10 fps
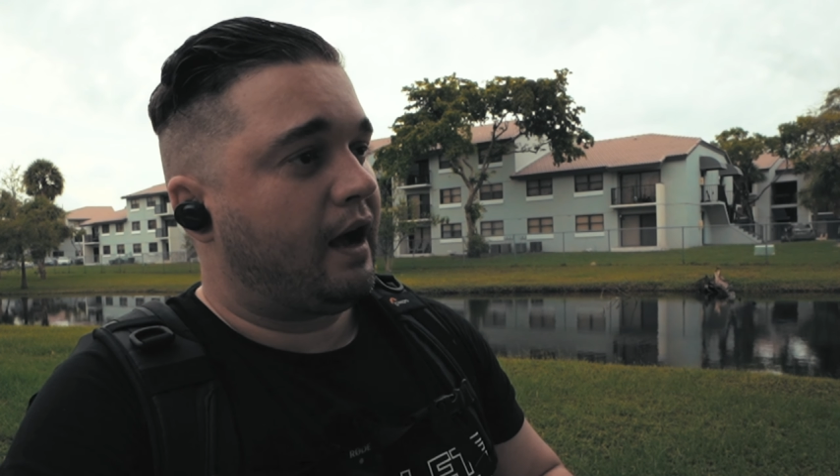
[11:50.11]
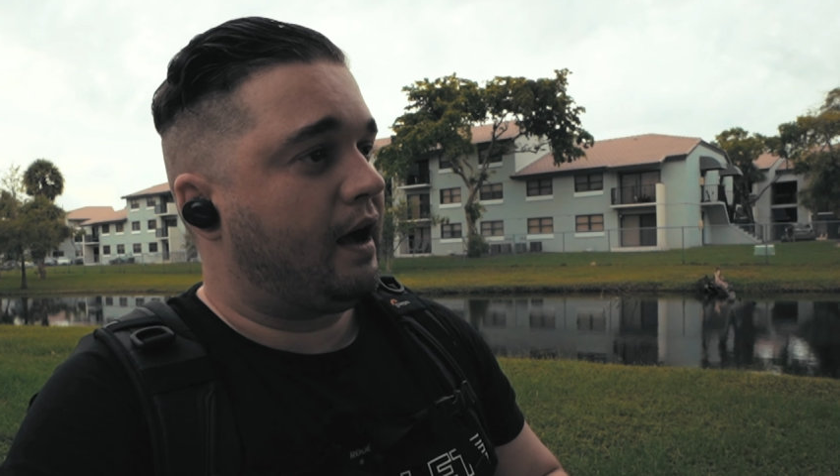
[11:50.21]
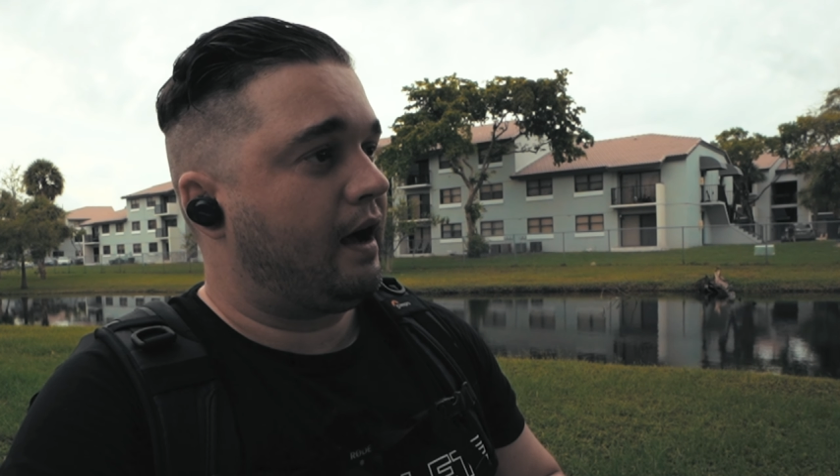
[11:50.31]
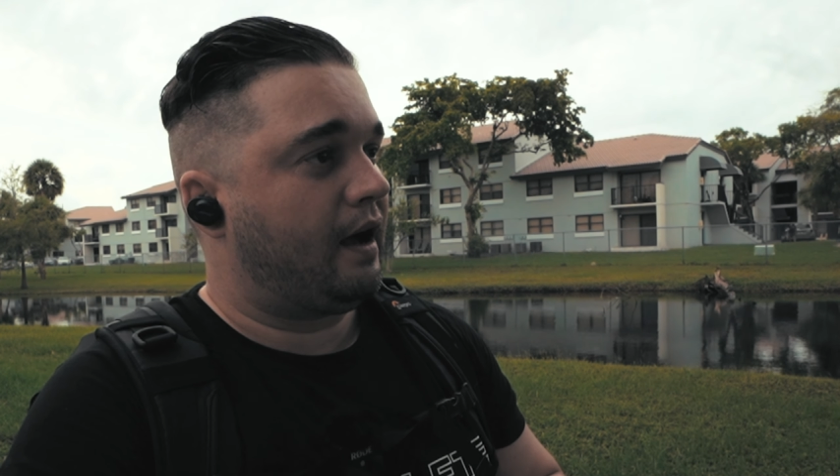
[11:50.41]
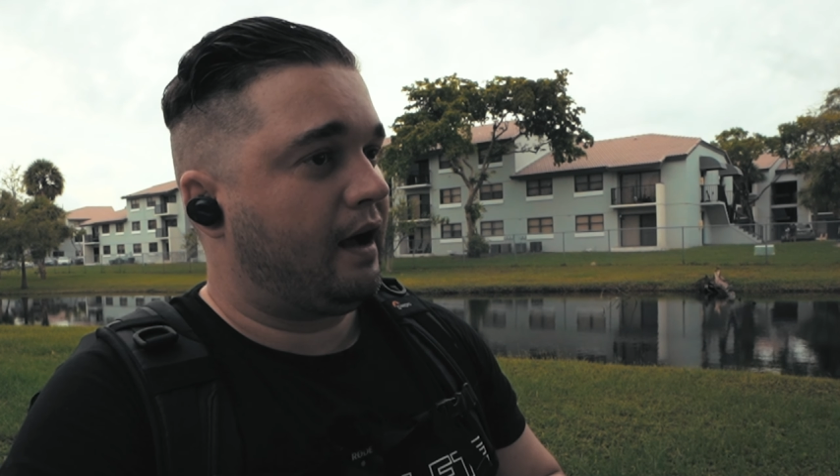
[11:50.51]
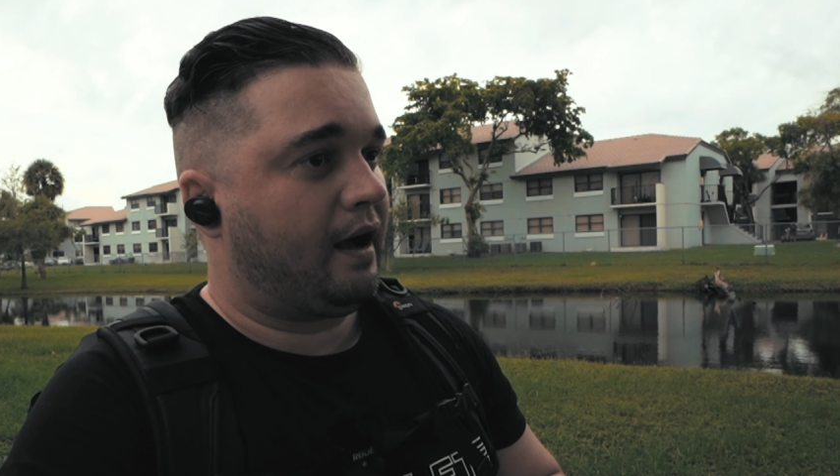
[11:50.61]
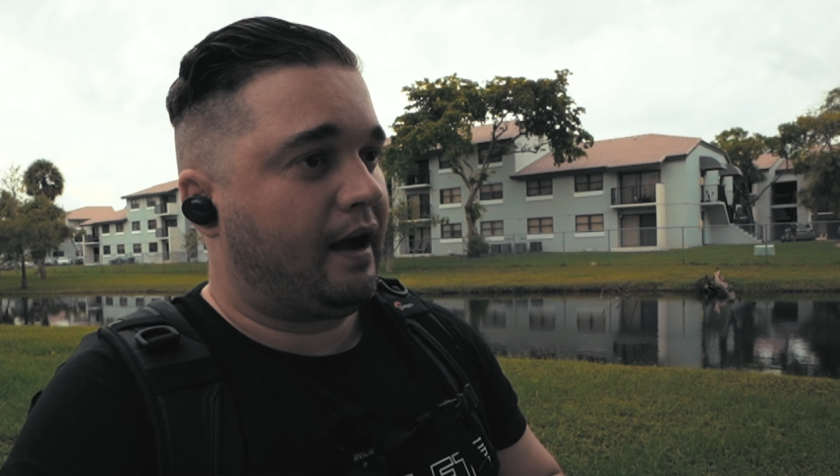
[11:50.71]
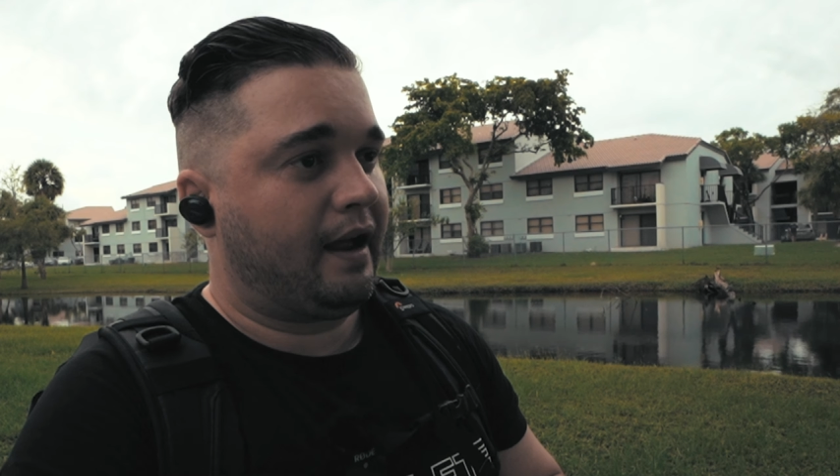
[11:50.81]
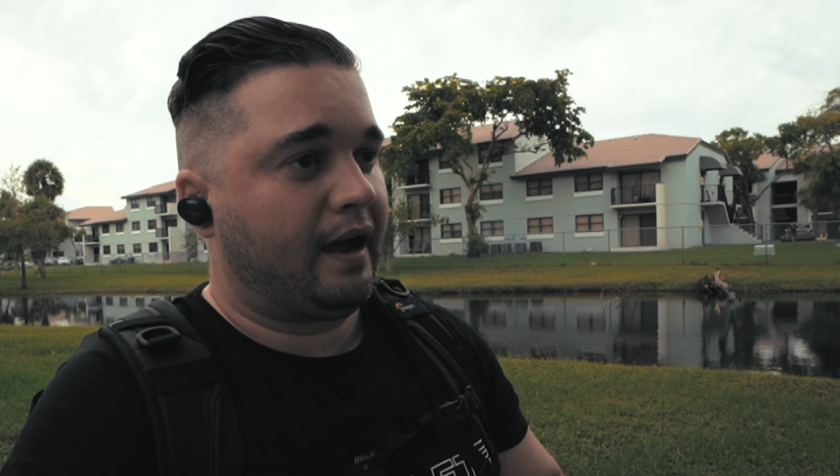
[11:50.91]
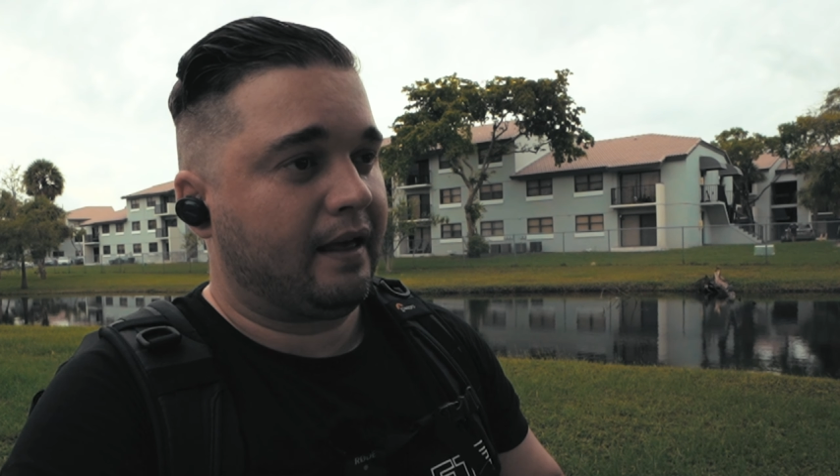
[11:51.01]
Uh,
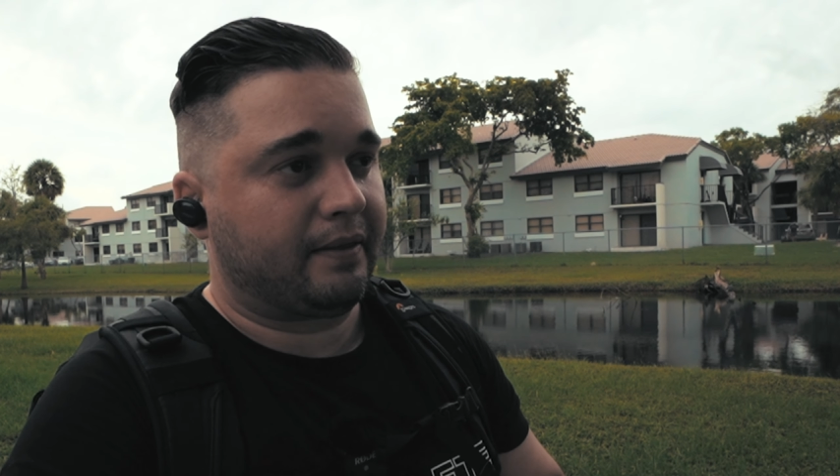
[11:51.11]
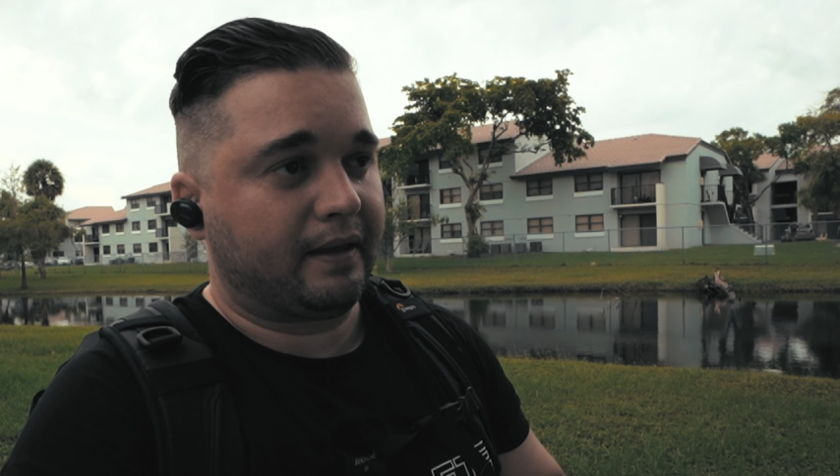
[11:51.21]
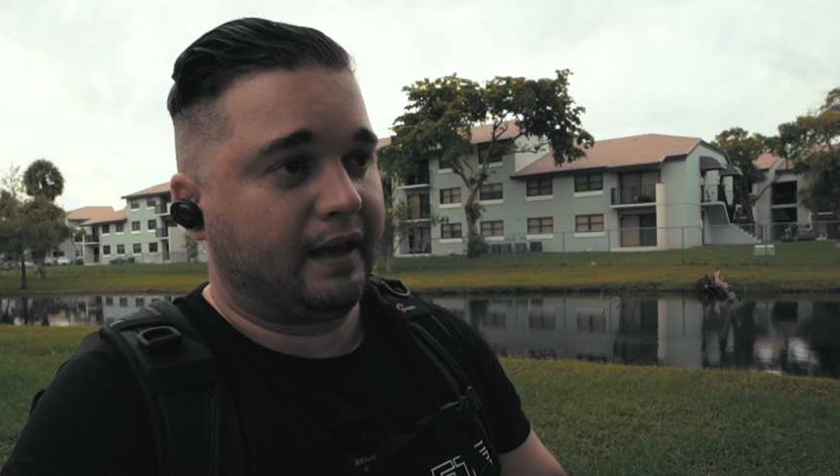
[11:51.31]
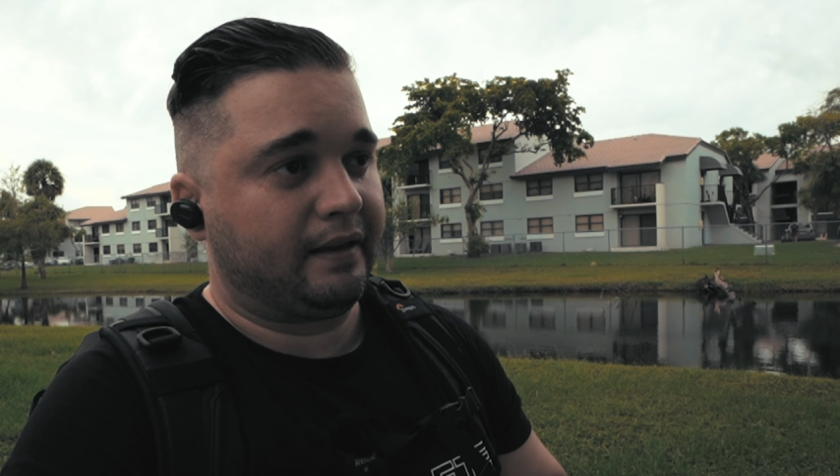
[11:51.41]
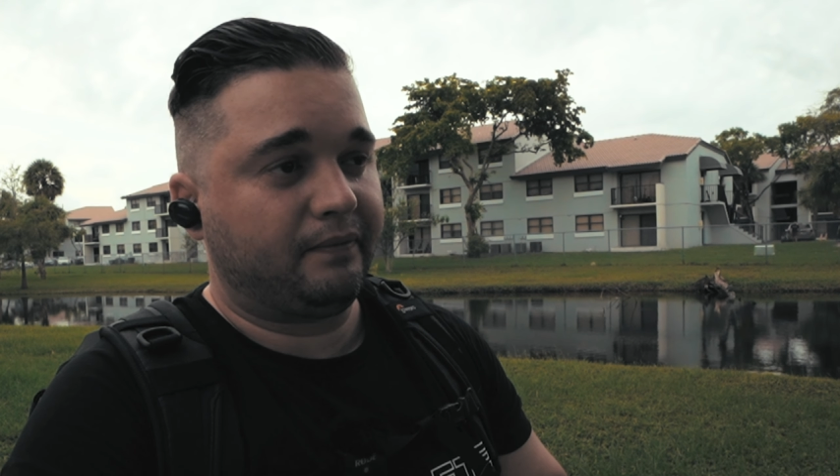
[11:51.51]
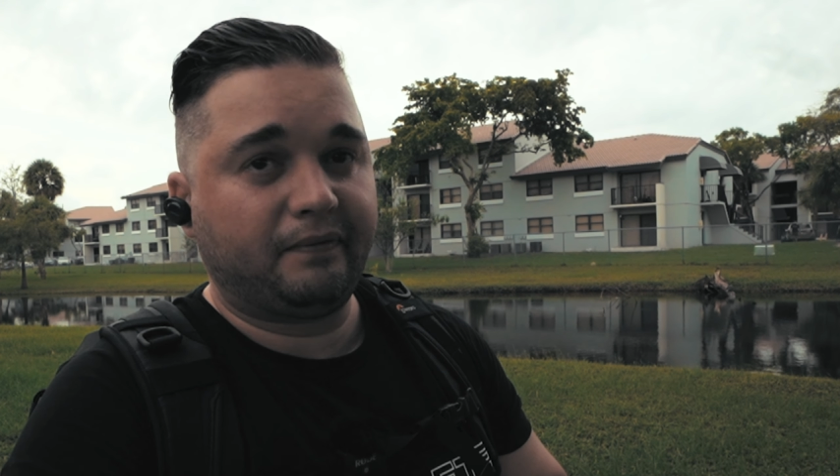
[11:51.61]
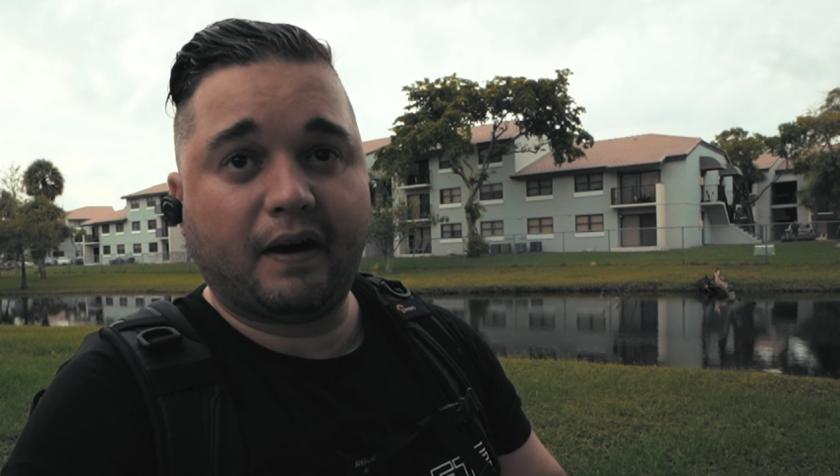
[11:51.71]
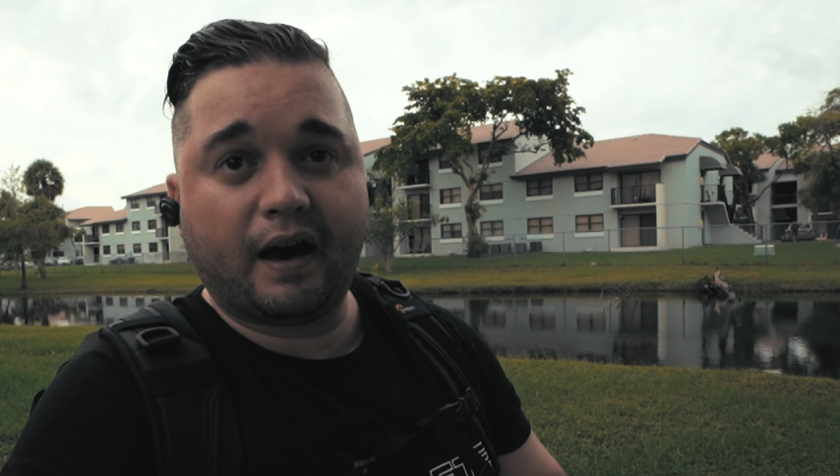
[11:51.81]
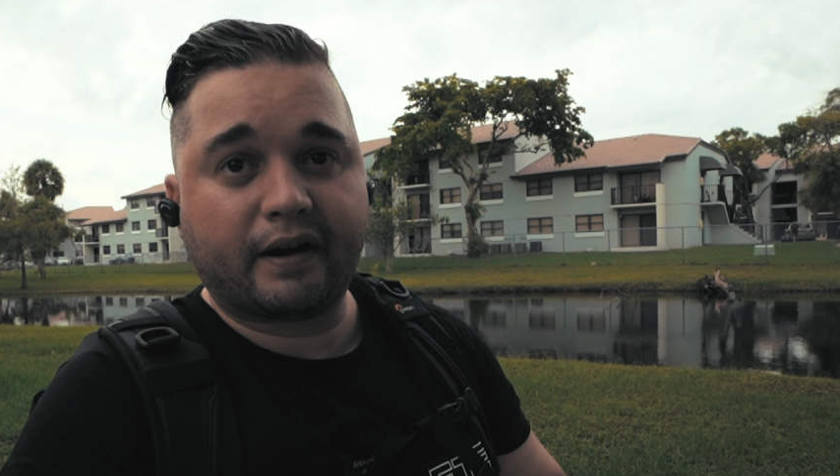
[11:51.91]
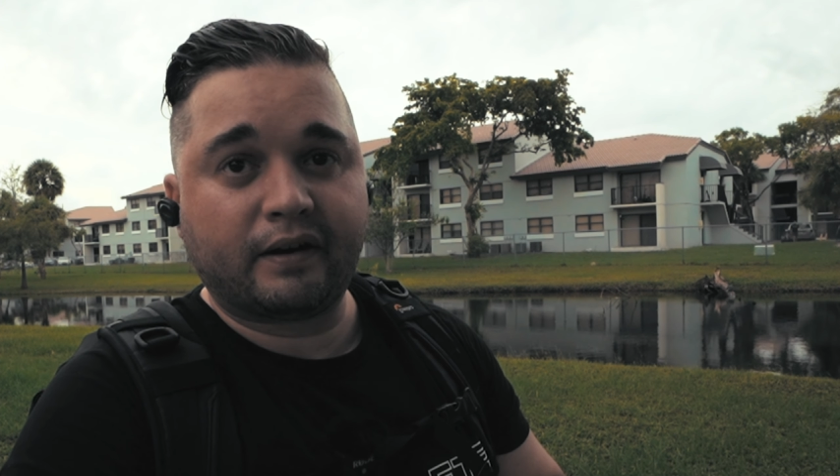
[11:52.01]
I have get
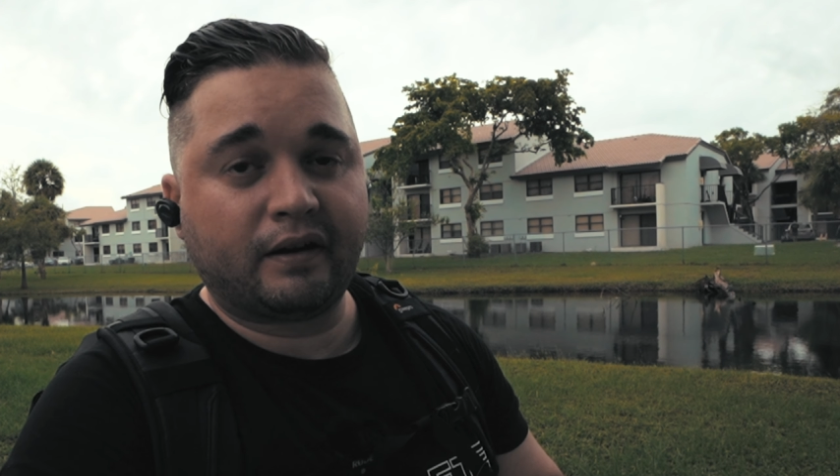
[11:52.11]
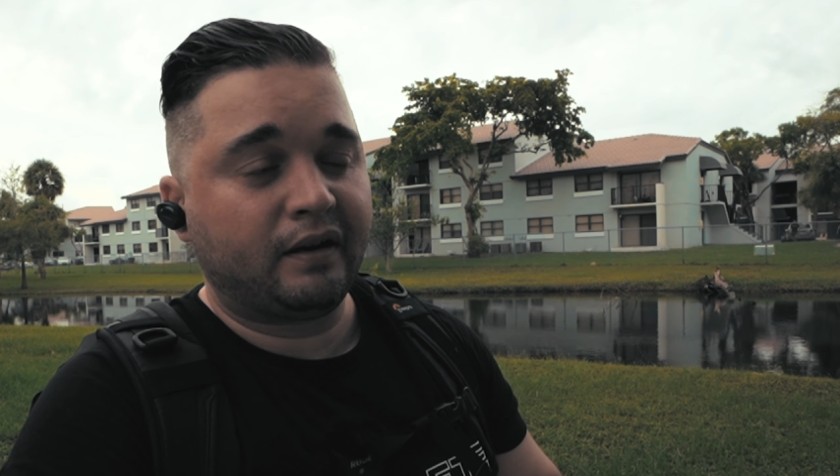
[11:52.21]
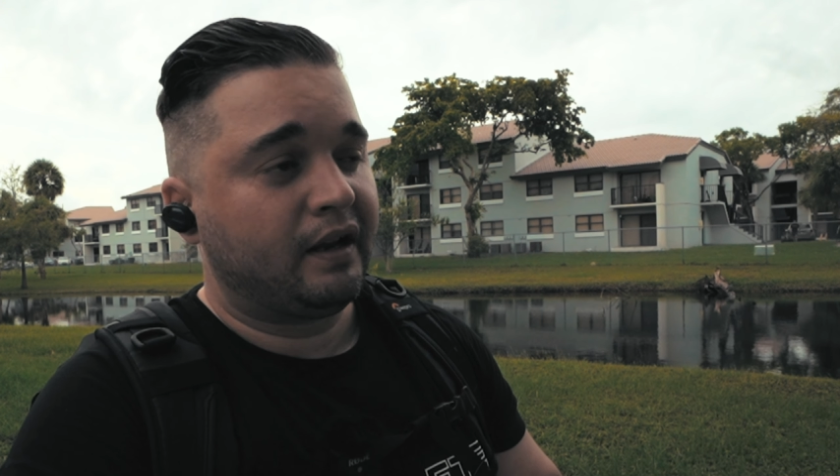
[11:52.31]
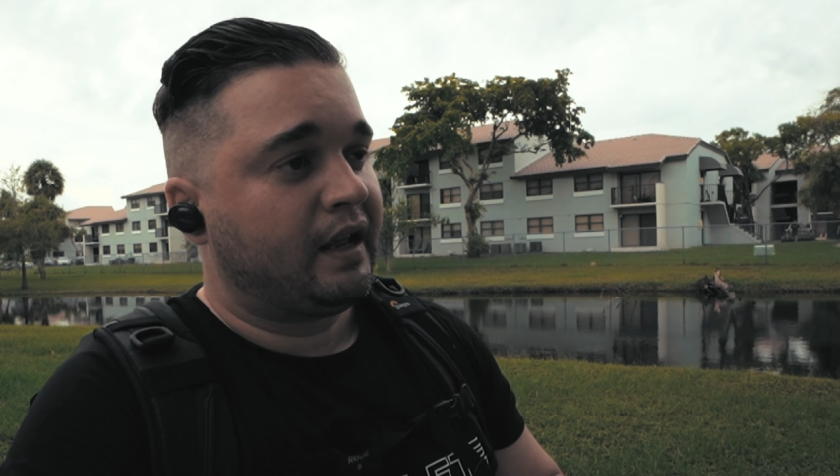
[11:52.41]
fatter.